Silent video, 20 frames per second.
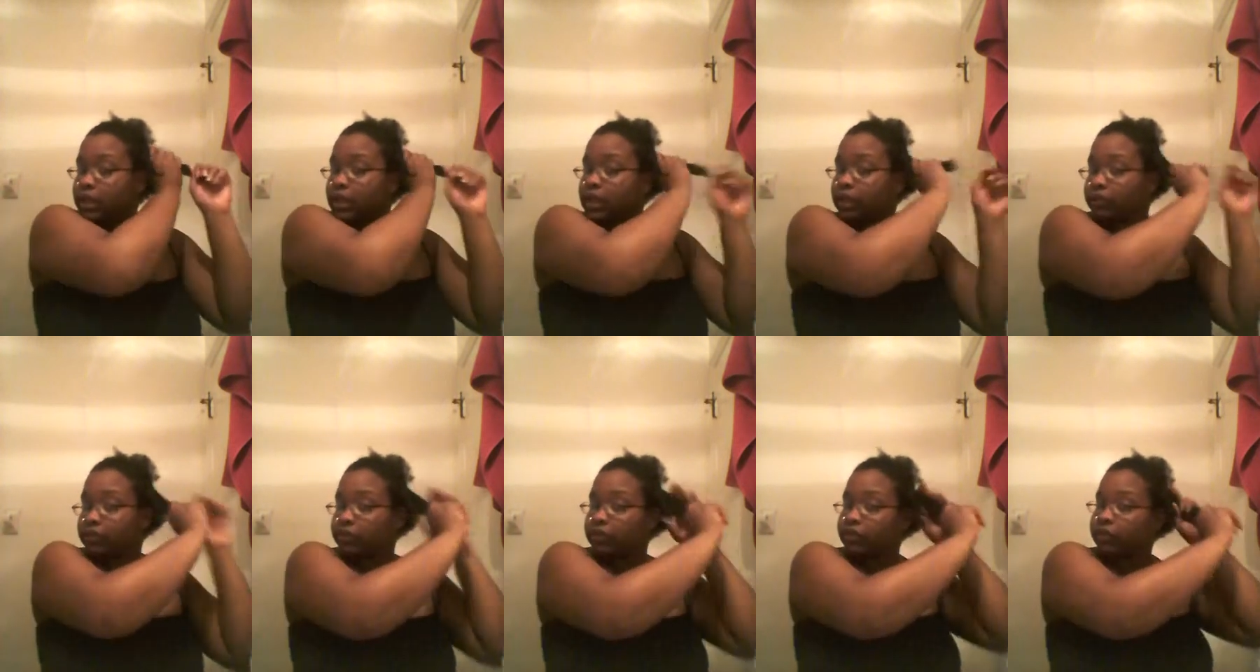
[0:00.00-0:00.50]

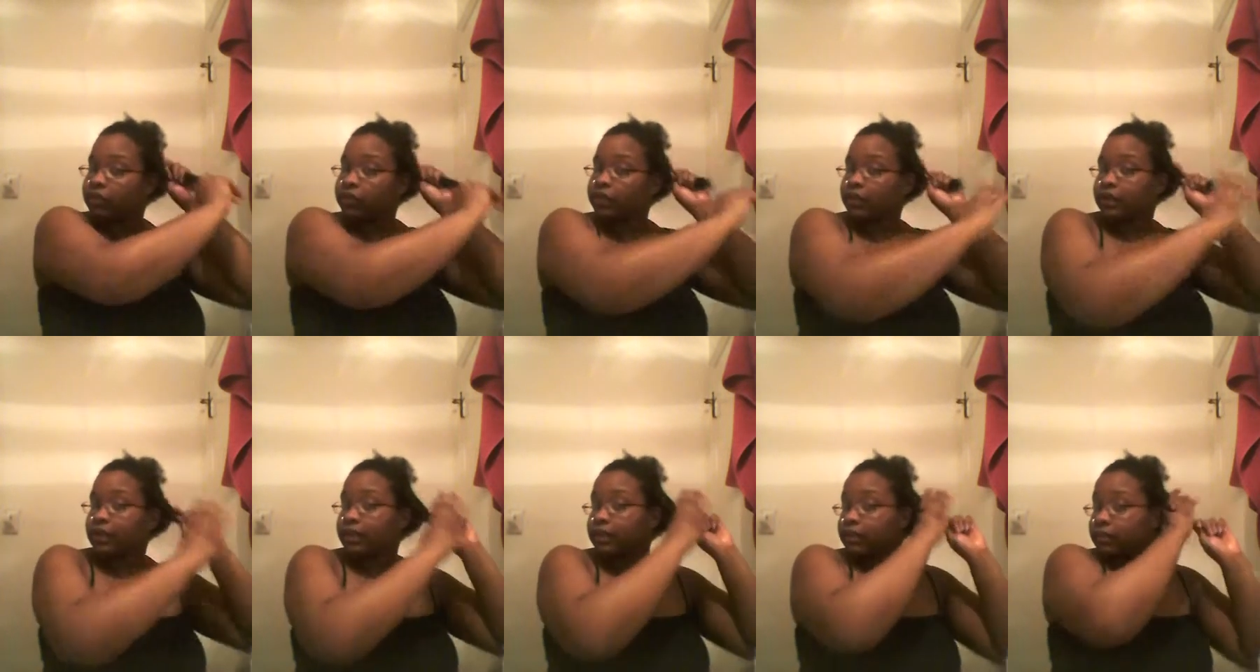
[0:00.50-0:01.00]
It's
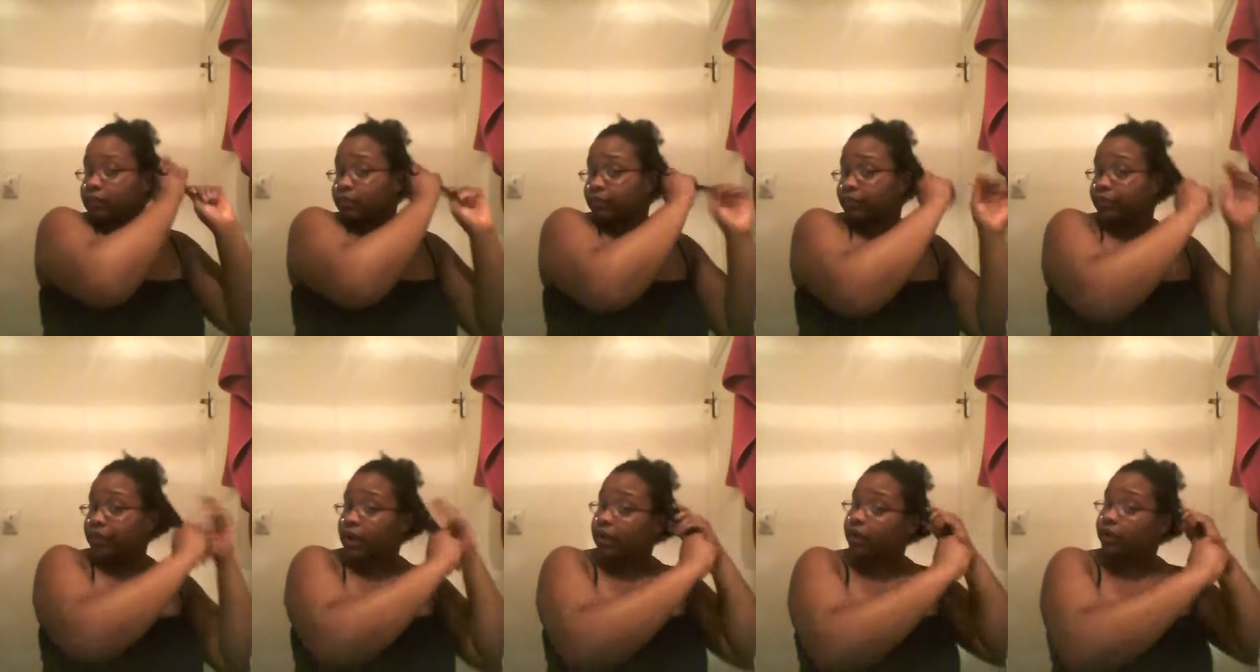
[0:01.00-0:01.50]
just
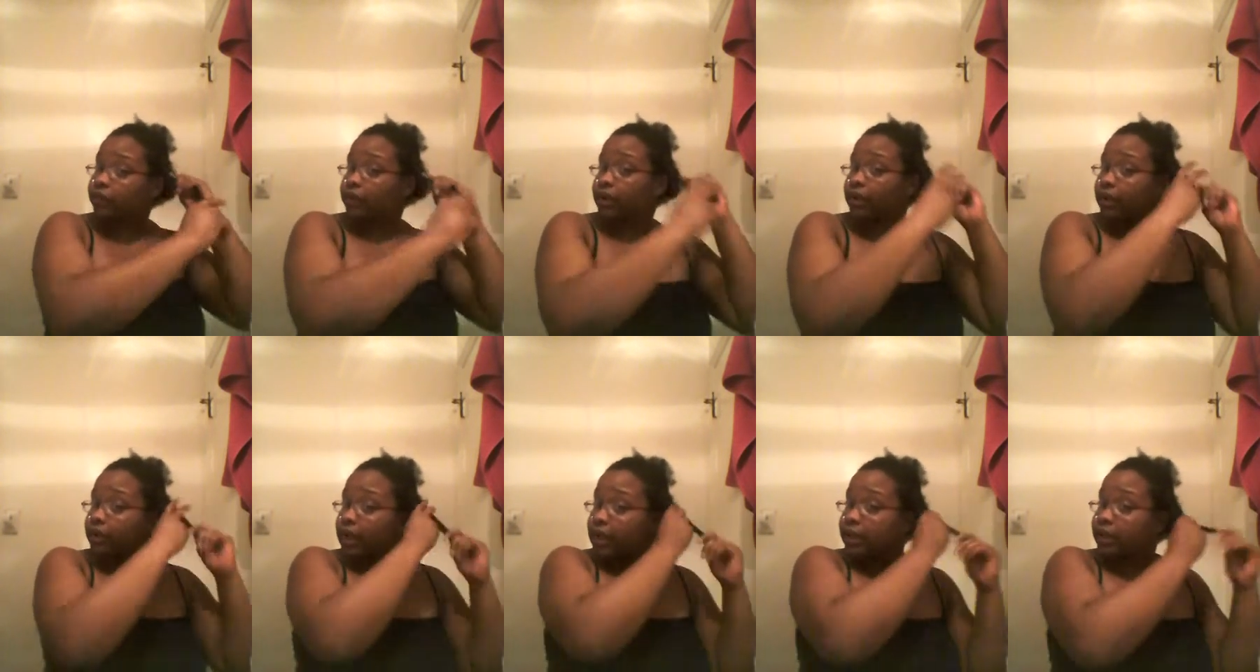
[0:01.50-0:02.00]
very,
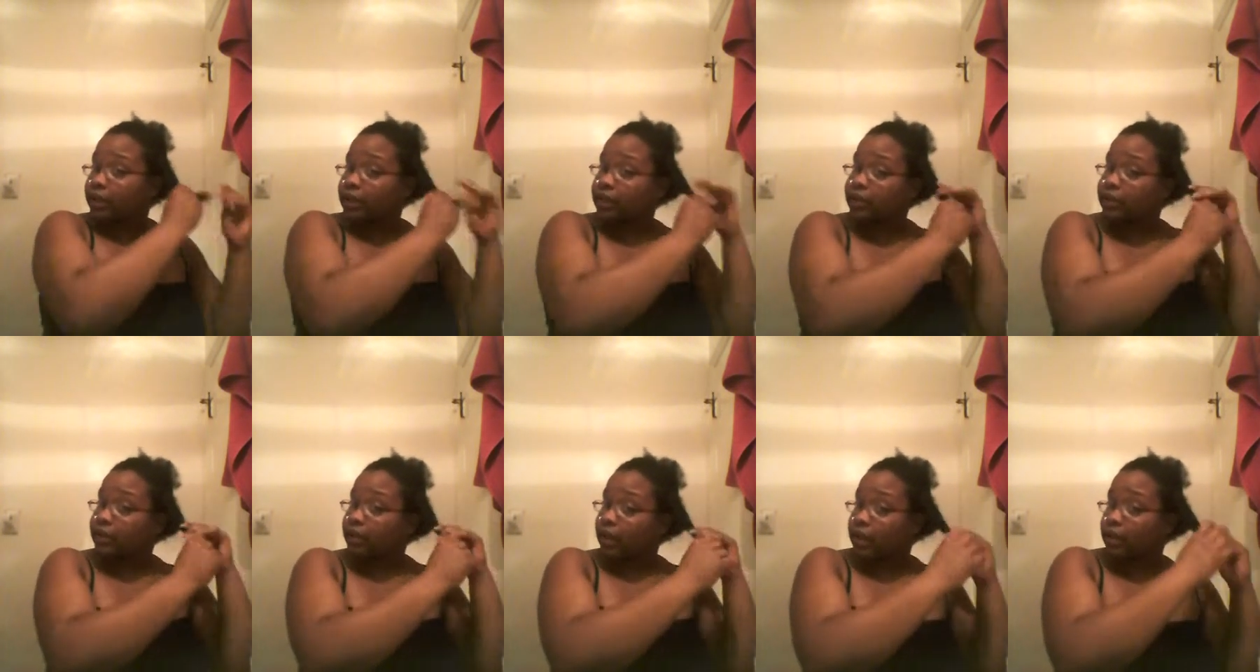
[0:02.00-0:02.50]
very
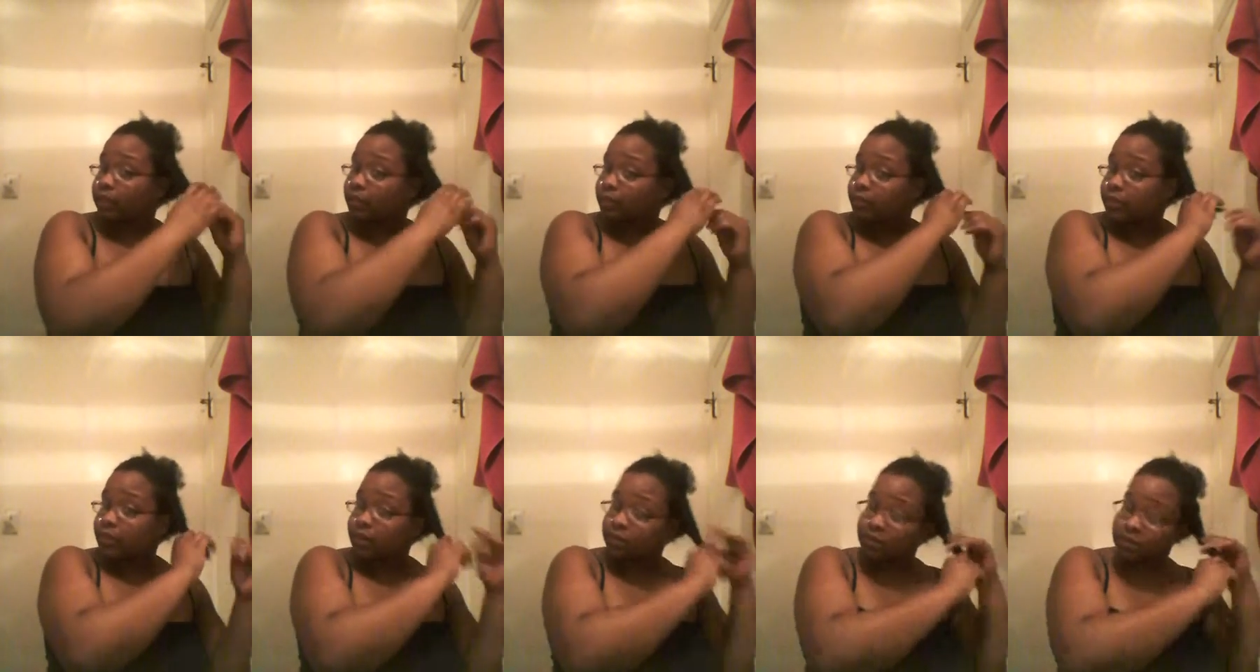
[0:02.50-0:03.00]
lightly
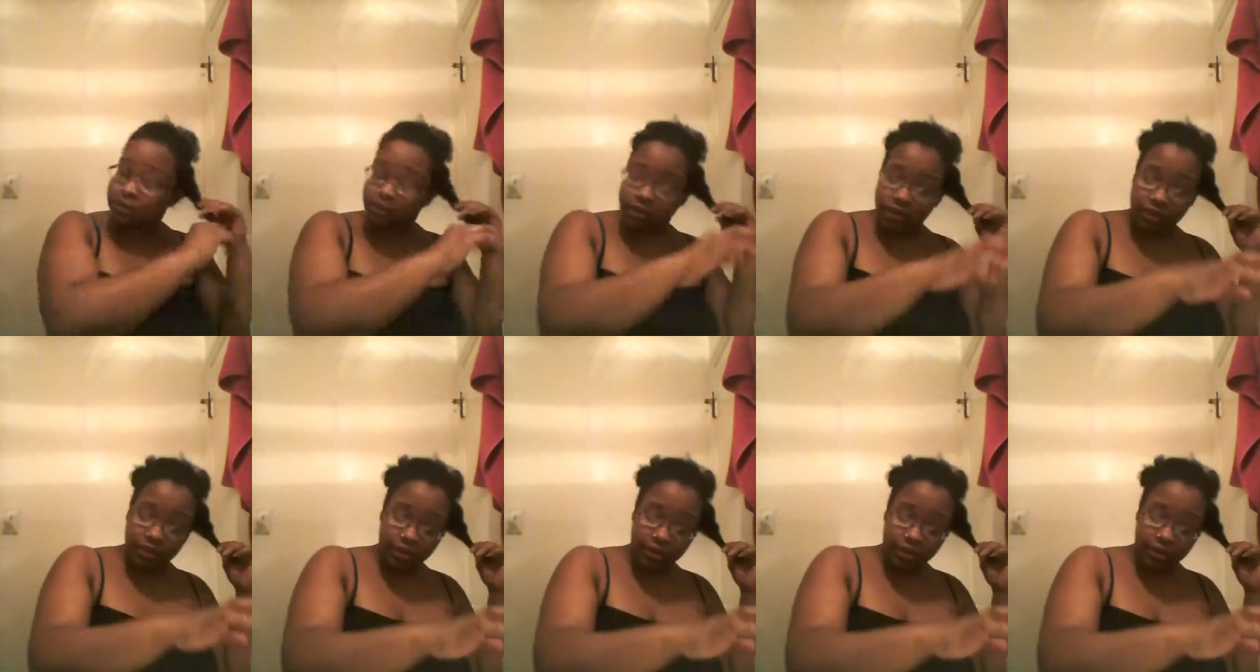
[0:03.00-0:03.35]
dampened.